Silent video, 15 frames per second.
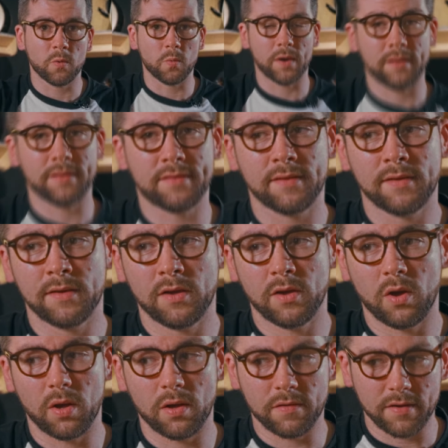with
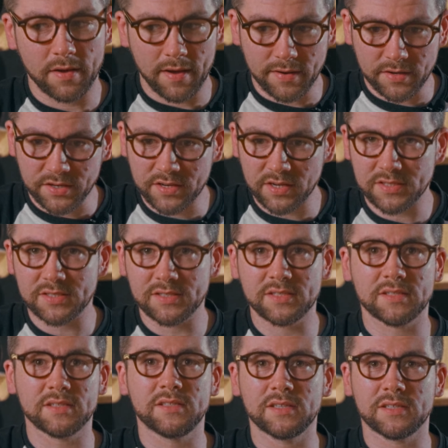
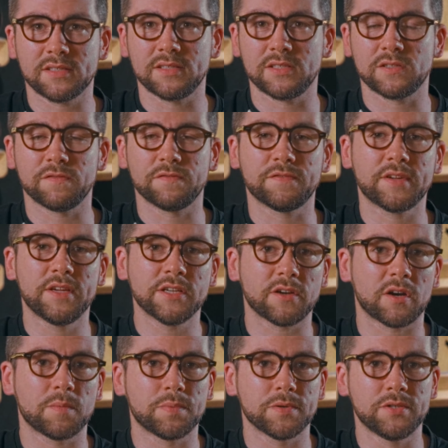dozens and dozens of
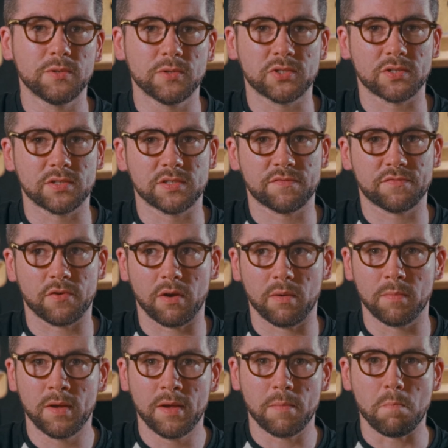guitar producers
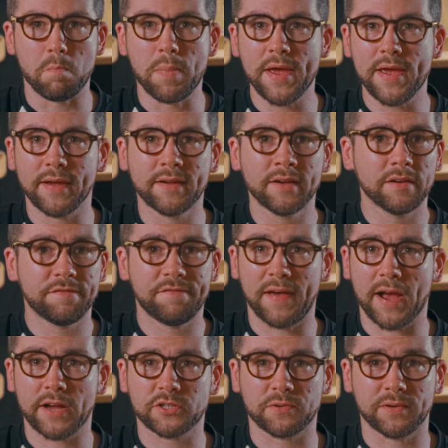from big
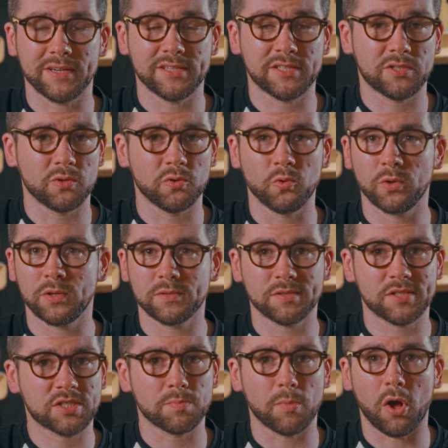factories to
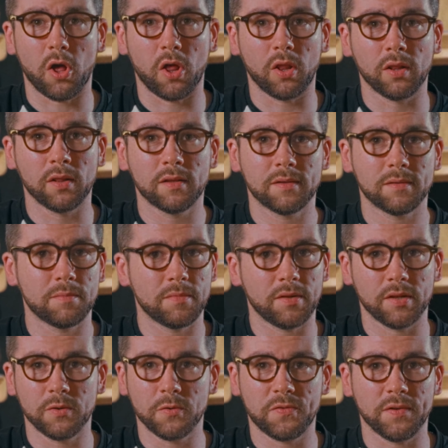small
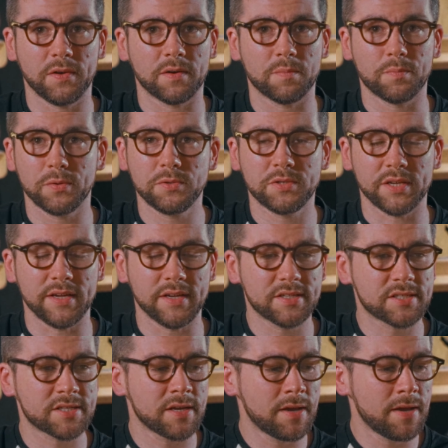luthier
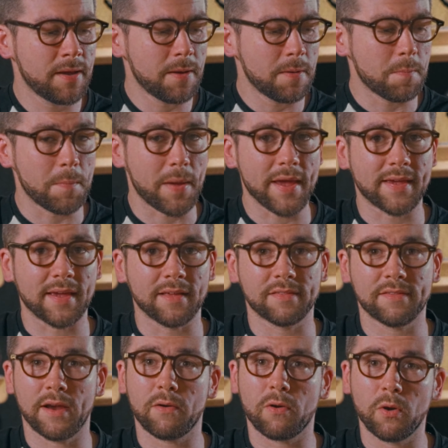boutiques making
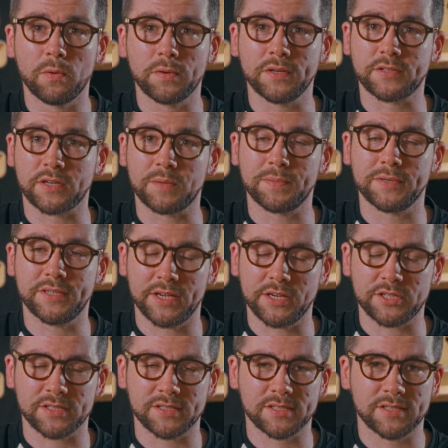their own
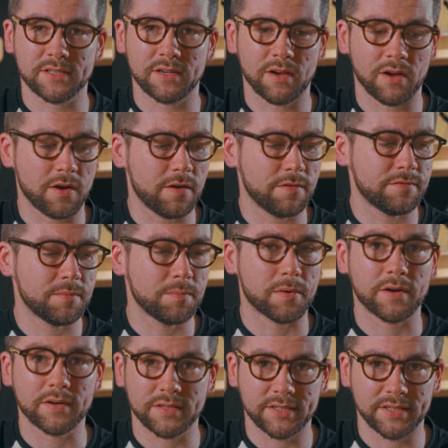interpretations of
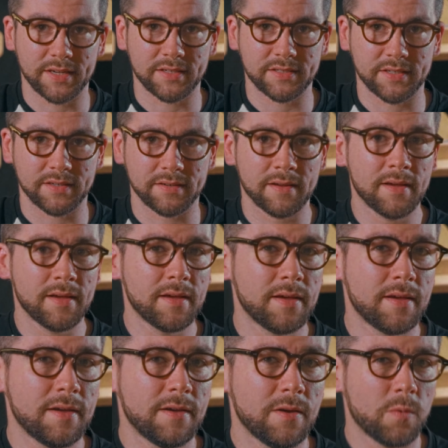Martin D18.
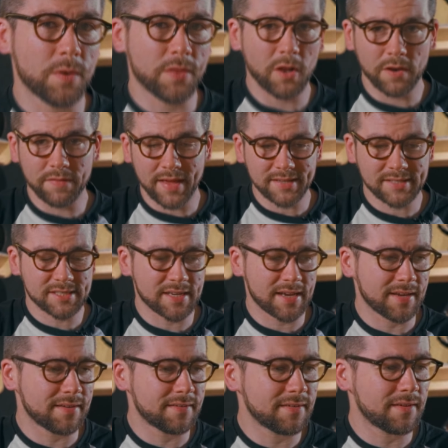With all of that
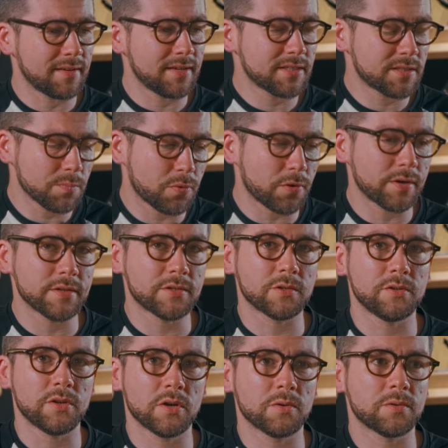said, uh, it's important to
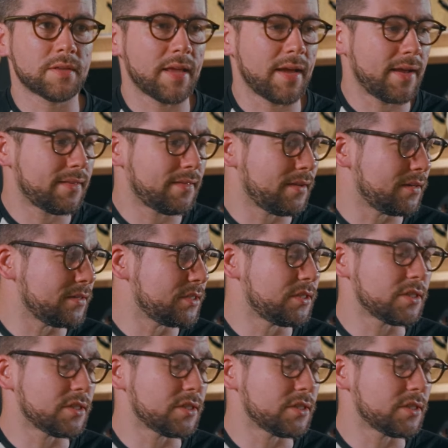note that there's